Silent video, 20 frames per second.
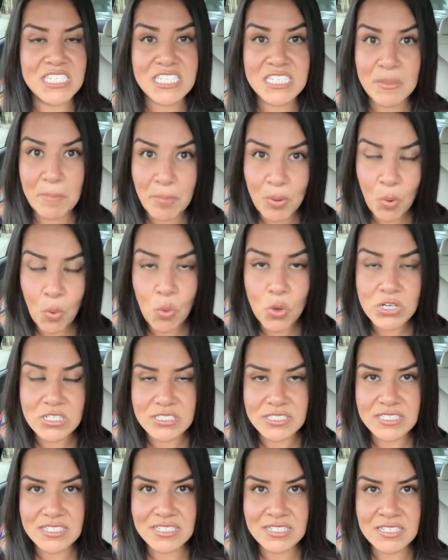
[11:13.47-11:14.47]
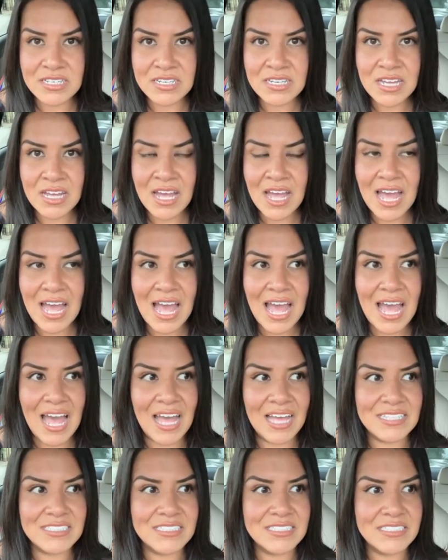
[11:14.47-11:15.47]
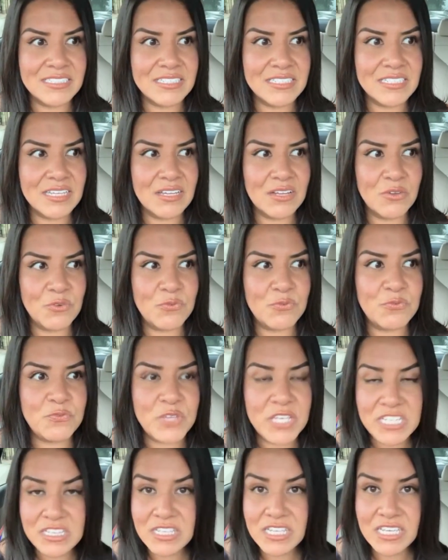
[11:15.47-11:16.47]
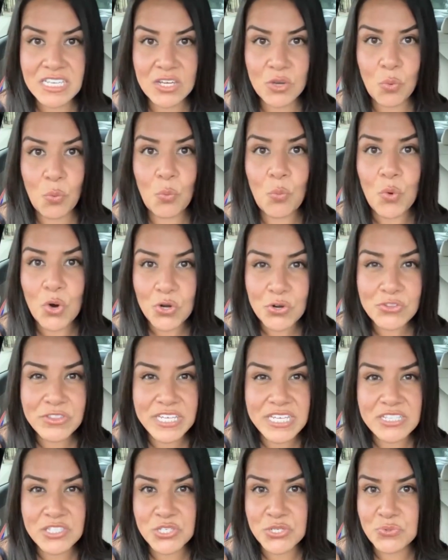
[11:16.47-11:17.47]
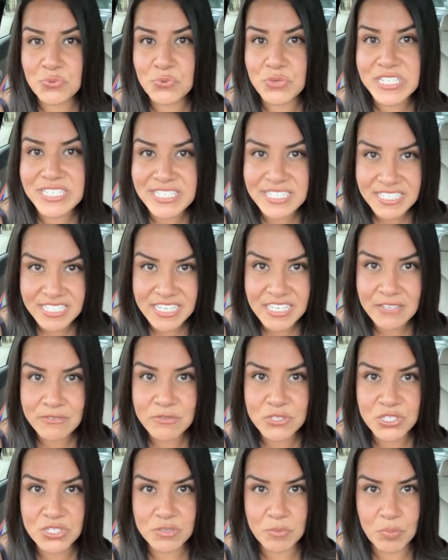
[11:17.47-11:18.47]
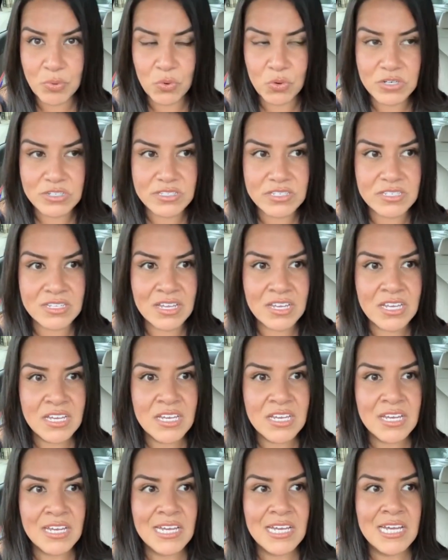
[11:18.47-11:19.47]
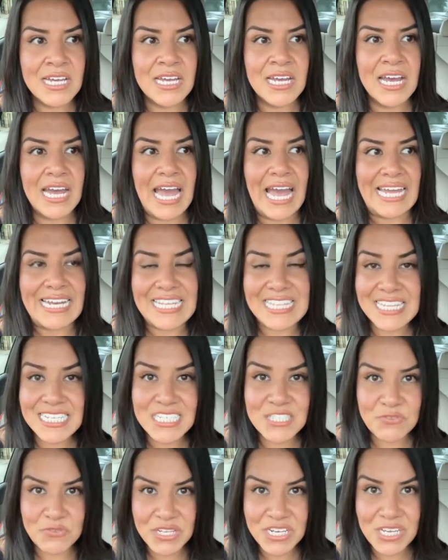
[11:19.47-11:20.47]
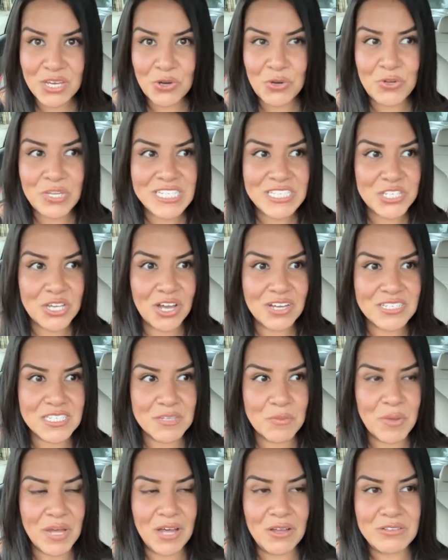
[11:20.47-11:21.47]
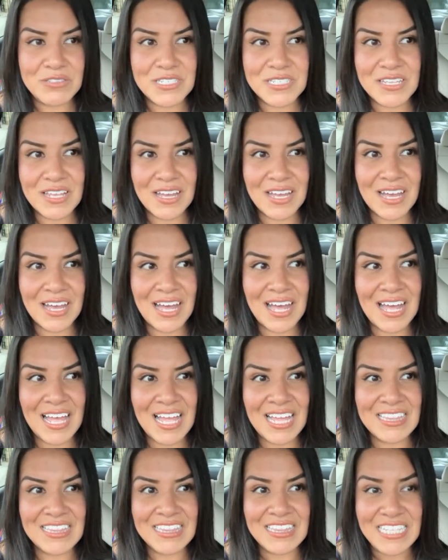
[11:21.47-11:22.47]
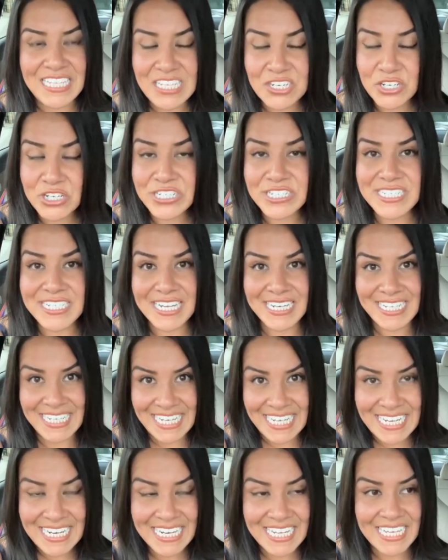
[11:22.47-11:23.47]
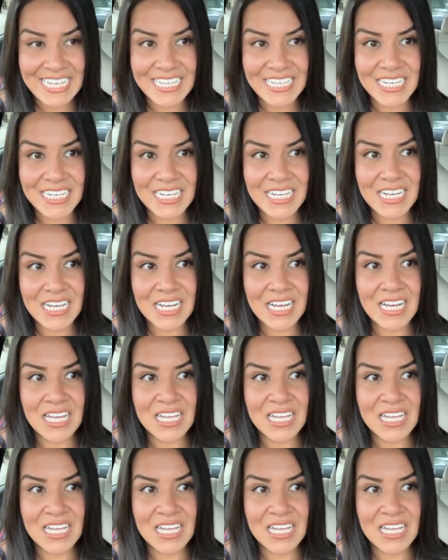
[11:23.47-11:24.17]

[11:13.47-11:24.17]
support and feeling worthy to receive support. And in this video, he talks about leaders needing